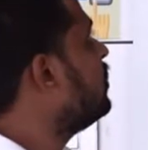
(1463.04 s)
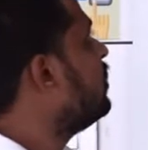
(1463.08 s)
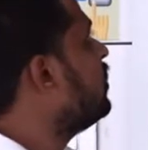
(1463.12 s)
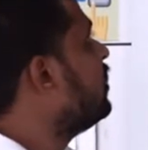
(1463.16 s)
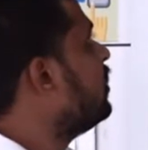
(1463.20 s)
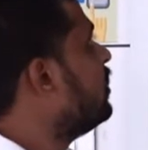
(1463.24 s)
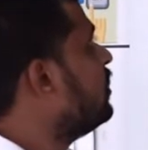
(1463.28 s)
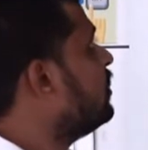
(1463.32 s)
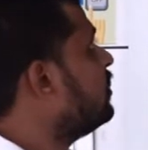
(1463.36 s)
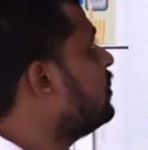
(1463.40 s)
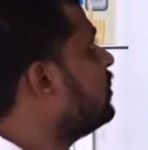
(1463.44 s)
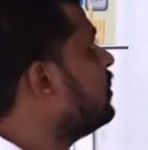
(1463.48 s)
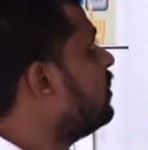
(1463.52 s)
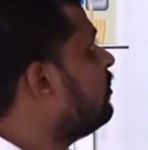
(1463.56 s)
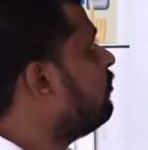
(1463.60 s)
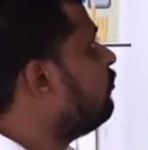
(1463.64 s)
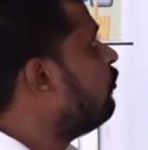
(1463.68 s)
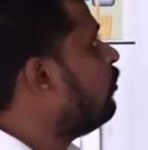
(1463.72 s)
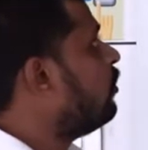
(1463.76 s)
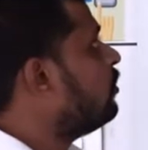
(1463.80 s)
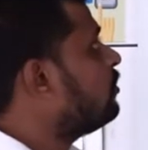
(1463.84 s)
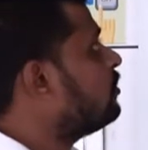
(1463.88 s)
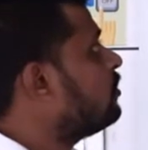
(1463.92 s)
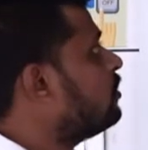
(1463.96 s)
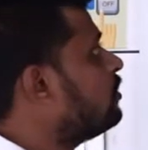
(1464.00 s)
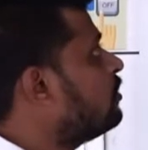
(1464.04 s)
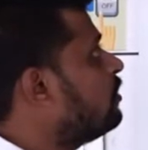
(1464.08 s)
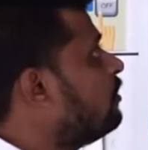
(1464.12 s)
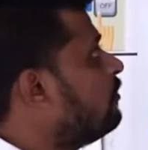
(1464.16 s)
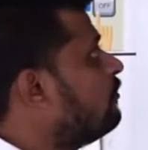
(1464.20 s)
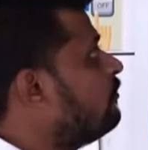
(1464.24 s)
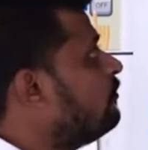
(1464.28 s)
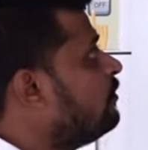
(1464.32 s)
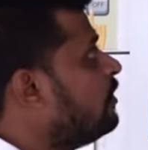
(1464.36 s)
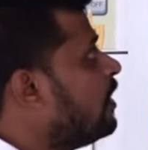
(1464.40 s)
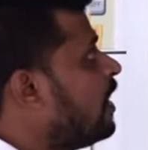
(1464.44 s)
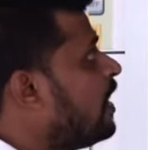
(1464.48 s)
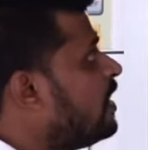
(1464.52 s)
in the water
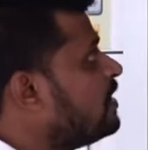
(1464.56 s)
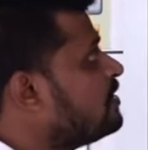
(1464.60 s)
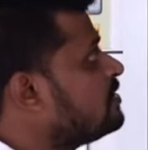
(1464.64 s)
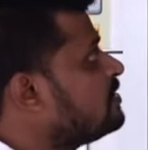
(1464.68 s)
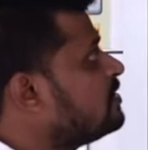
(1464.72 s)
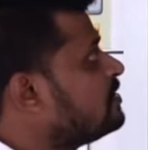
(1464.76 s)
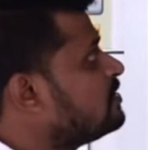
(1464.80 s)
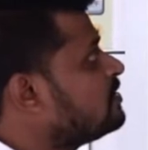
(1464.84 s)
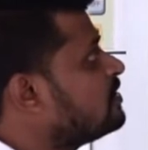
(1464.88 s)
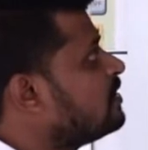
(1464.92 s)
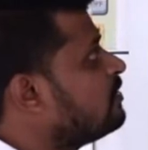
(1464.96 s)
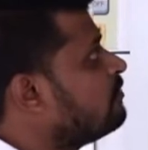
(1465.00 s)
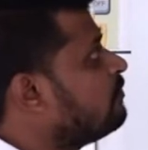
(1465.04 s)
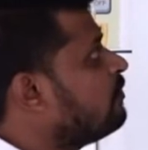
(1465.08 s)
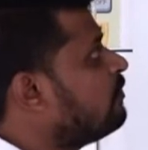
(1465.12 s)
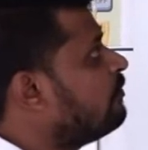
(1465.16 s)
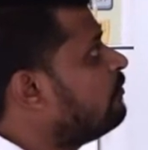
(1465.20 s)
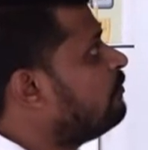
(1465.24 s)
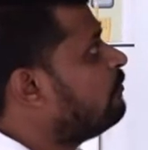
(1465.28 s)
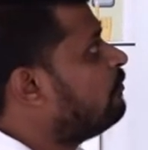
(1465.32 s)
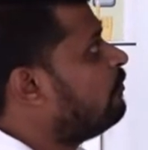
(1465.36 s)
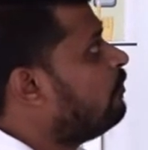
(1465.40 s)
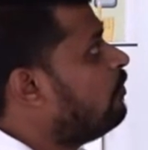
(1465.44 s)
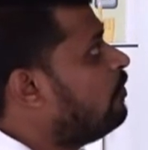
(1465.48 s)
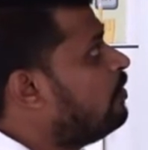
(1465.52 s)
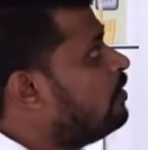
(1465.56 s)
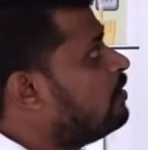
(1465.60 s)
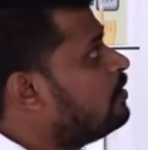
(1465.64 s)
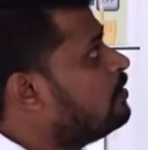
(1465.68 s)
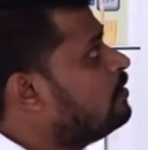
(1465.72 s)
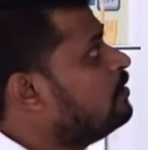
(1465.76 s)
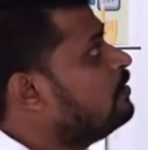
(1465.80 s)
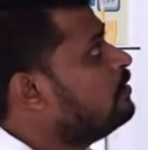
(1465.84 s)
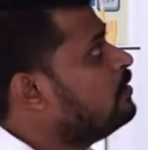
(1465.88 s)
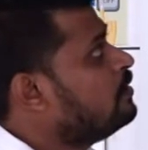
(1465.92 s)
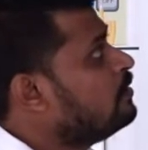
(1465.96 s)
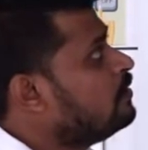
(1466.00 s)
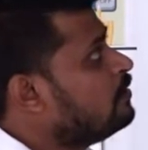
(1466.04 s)
of large reservoirs
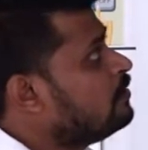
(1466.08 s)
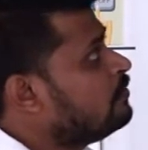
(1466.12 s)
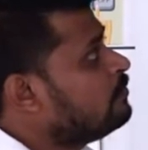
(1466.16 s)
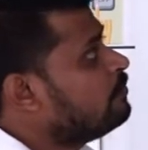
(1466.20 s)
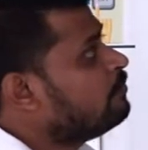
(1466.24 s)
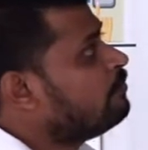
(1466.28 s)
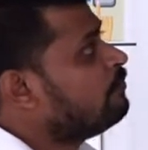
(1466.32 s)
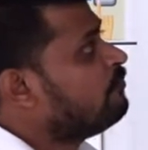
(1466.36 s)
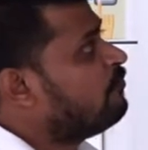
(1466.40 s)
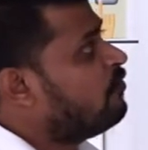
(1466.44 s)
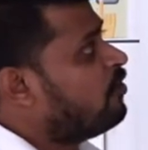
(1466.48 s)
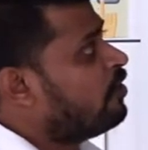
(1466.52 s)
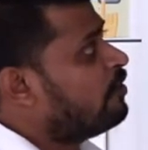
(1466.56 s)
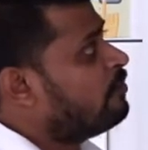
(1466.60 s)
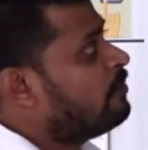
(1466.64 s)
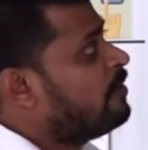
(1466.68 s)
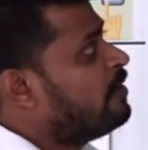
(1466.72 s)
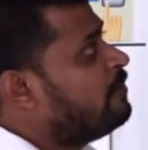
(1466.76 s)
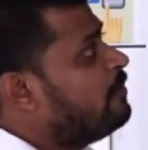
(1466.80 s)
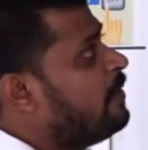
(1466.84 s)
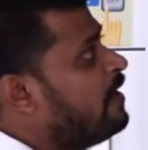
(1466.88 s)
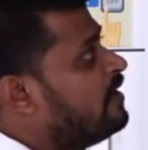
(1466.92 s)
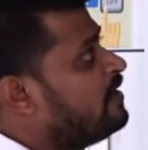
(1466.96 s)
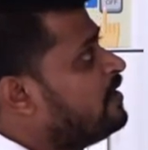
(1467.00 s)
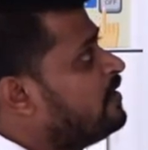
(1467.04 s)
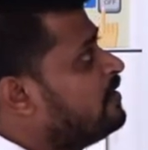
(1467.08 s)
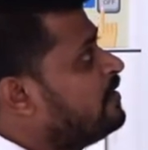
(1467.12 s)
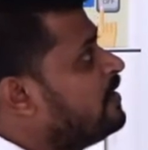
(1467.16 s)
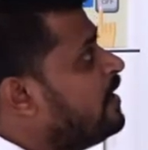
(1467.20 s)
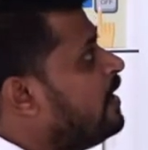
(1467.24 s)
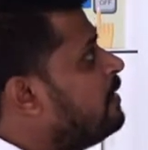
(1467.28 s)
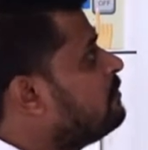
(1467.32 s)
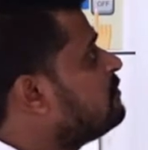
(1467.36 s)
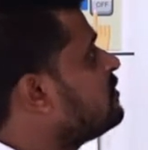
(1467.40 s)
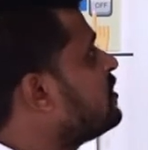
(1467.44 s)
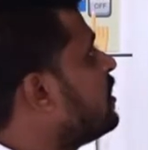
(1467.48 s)
formed by the dams,